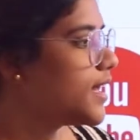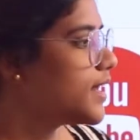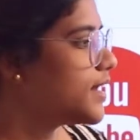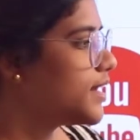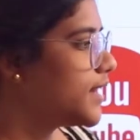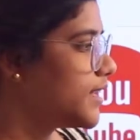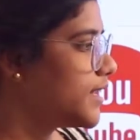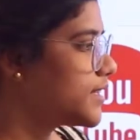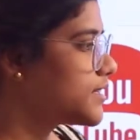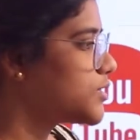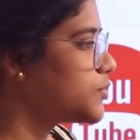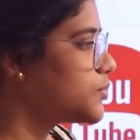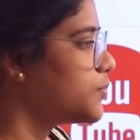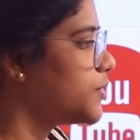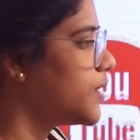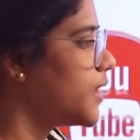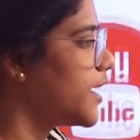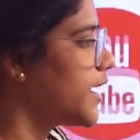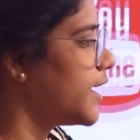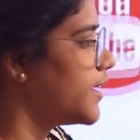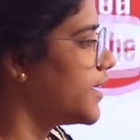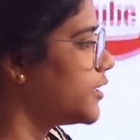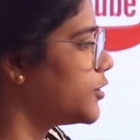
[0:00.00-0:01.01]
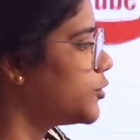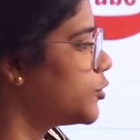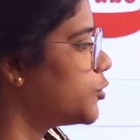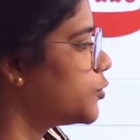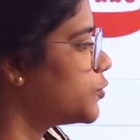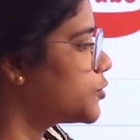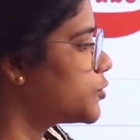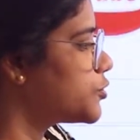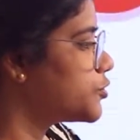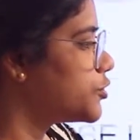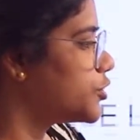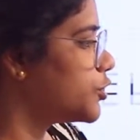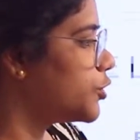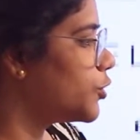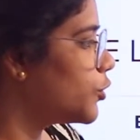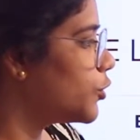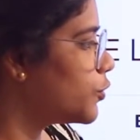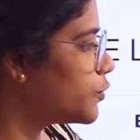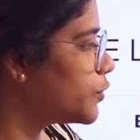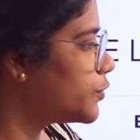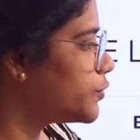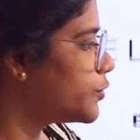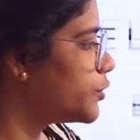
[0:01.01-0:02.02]
Next, we are heading over to the
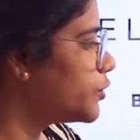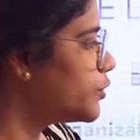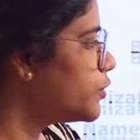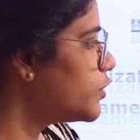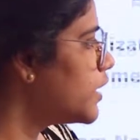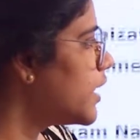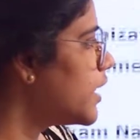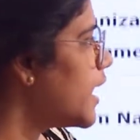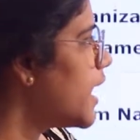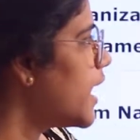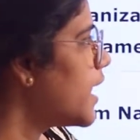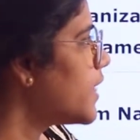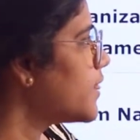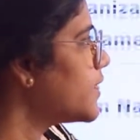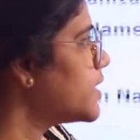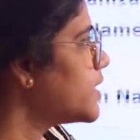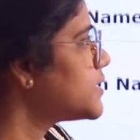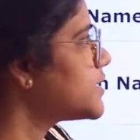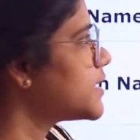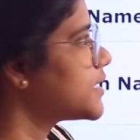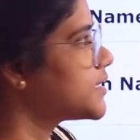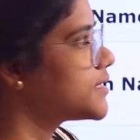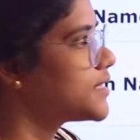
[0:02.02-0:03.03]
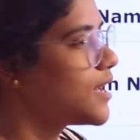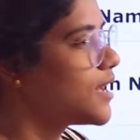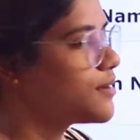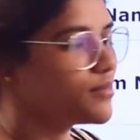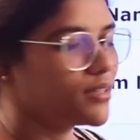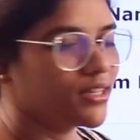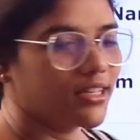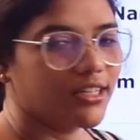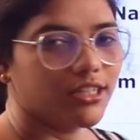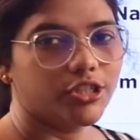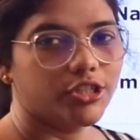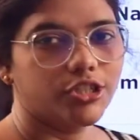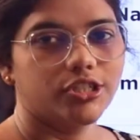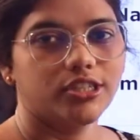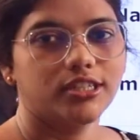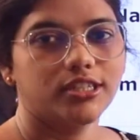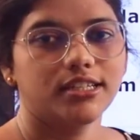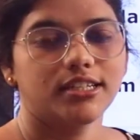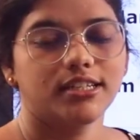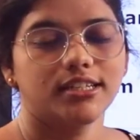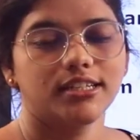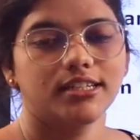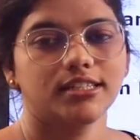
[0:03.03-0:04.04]
overview. This
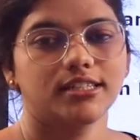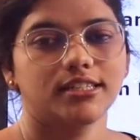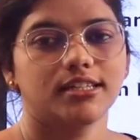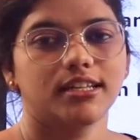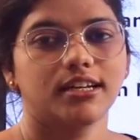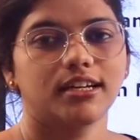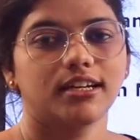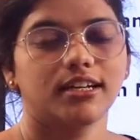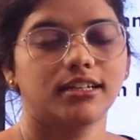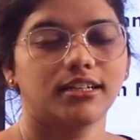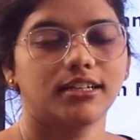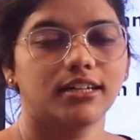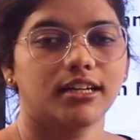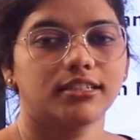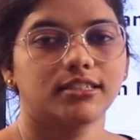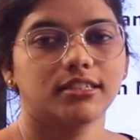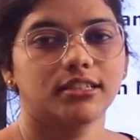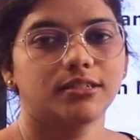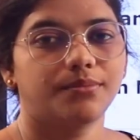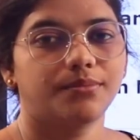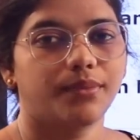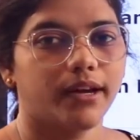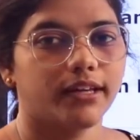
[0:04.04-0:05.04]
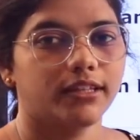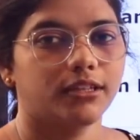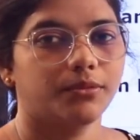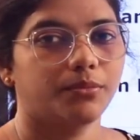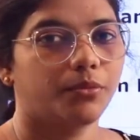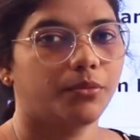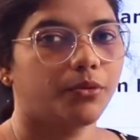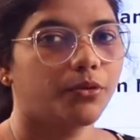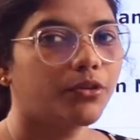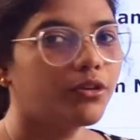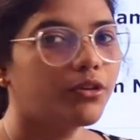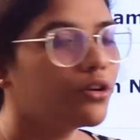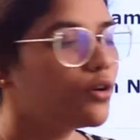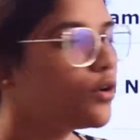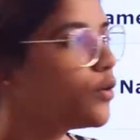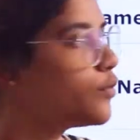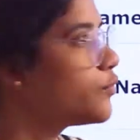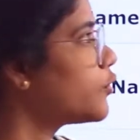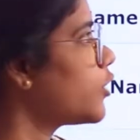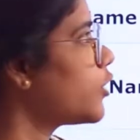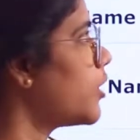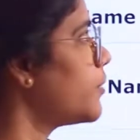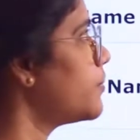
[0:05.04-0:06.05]
examination is conducted by the board
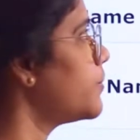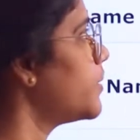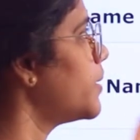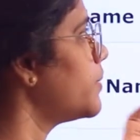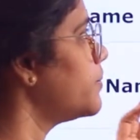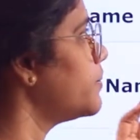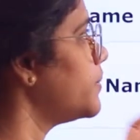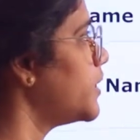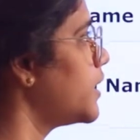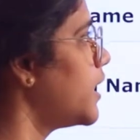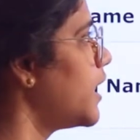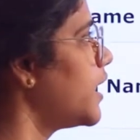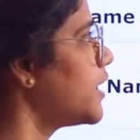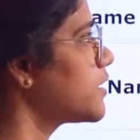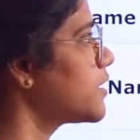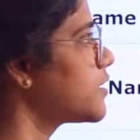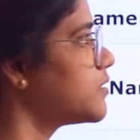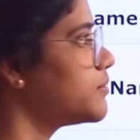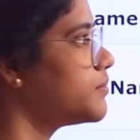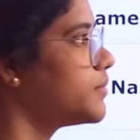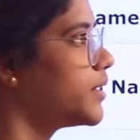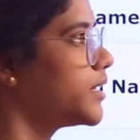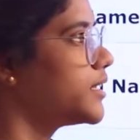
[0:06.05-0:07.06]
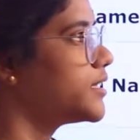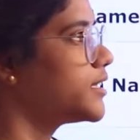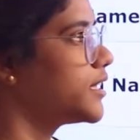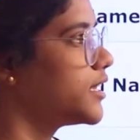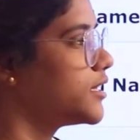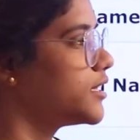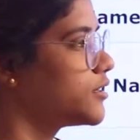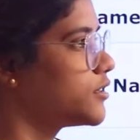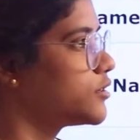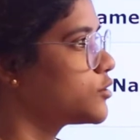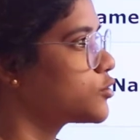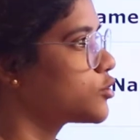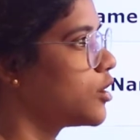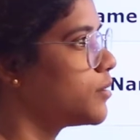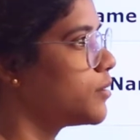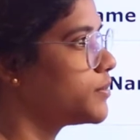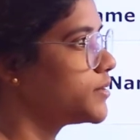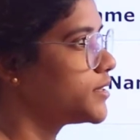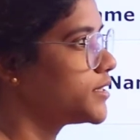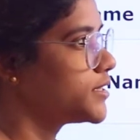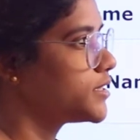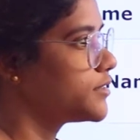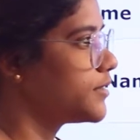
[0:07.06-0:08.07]
from Bihar Combined Entrance
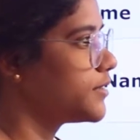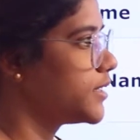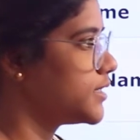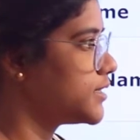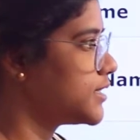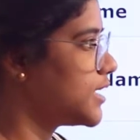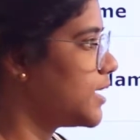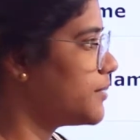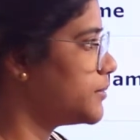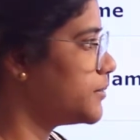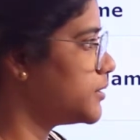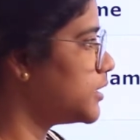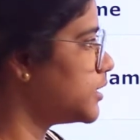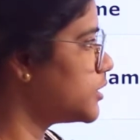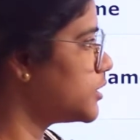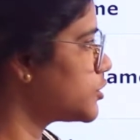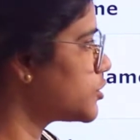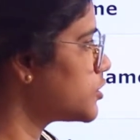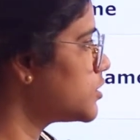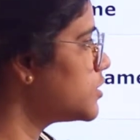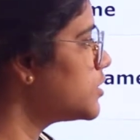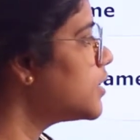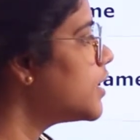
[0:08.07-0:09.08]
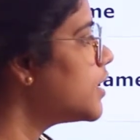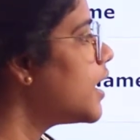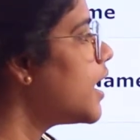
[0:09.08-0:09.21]
Competitive Examination,